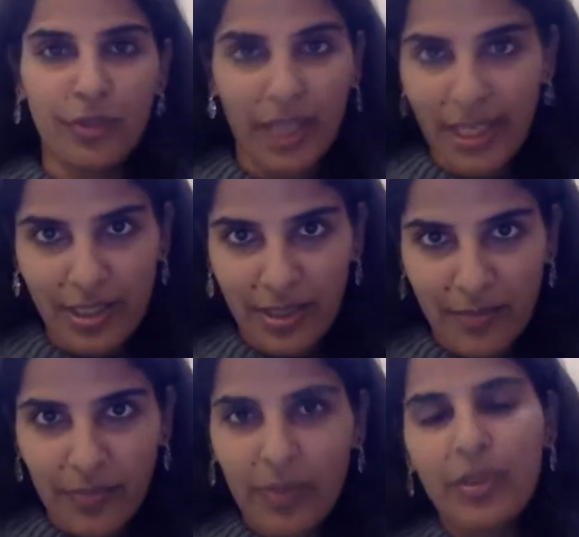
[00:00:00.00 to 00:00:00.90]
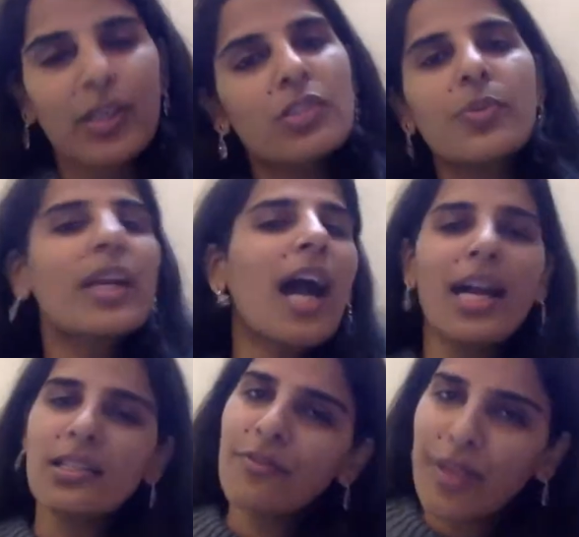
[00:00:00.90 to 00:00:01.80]
forgetting because we
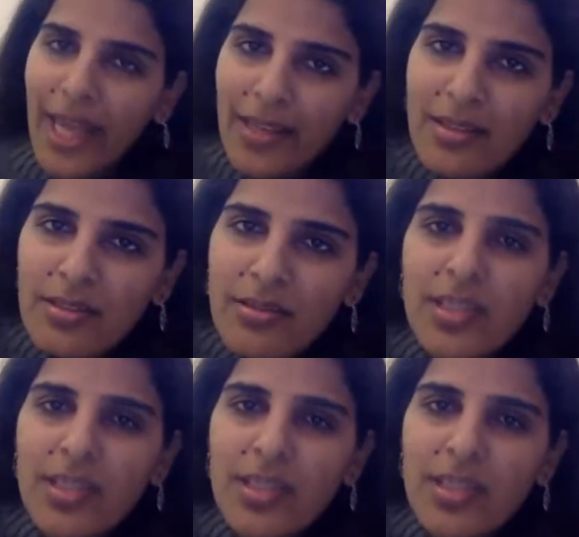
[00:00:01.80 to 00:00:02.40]
can't forget.